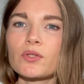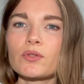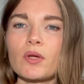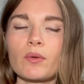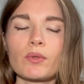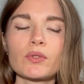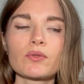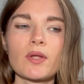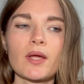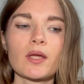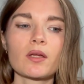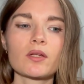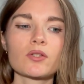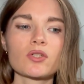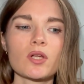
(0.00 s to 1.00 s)
So I want to
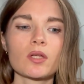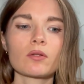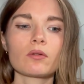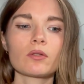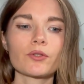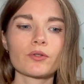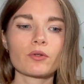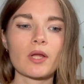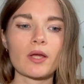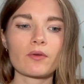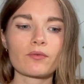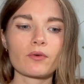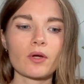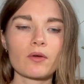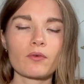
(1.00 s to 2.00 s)
channel your
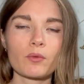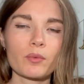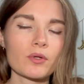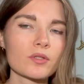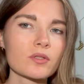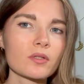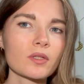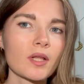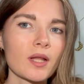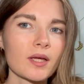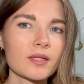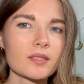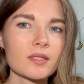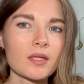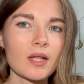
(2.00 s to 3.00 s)
forever person and
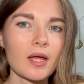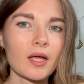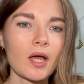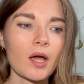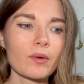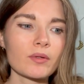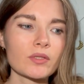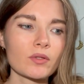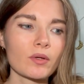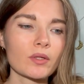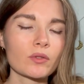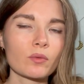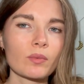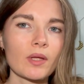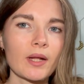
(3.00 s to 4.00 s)
see how he's going
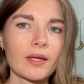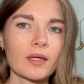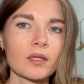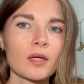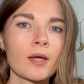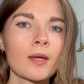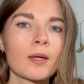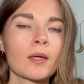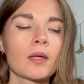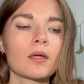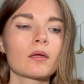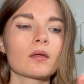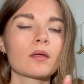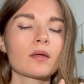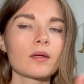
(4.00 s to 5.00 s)
to be
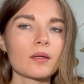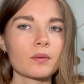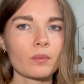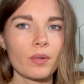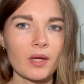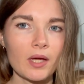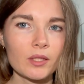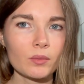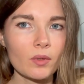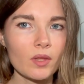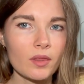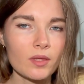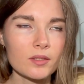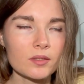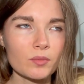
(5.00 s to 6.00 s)
in bed
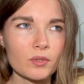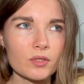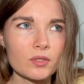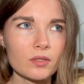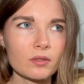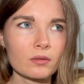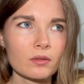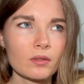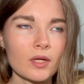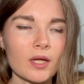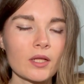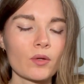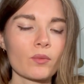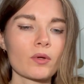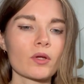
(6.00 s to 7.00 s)
with this person,
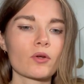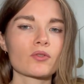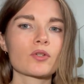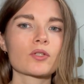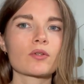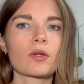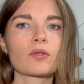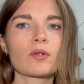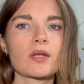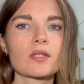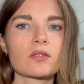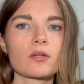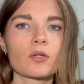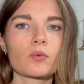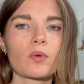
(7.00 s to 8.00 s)
and we're just going to
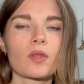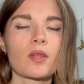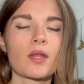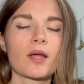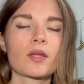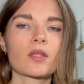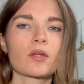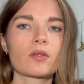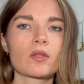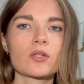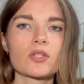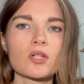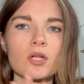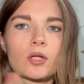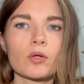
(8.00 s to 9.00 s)
start with the
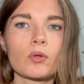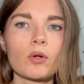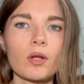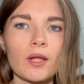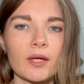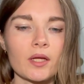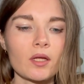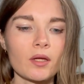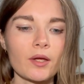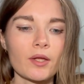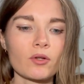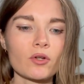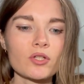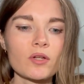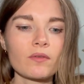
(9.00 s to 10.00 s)
general
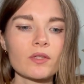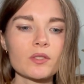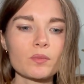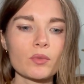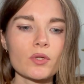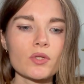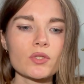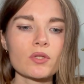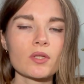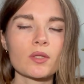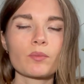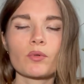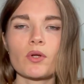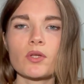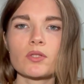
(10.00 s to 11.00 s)
energy of this person
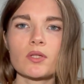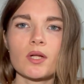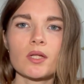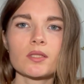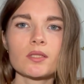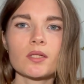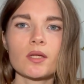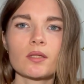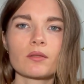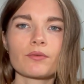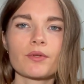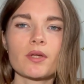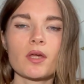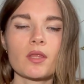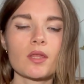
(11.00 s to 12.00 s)
and personality and
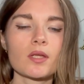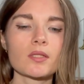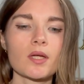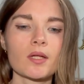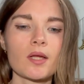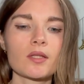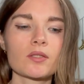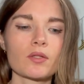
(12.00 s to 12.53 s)
things like that.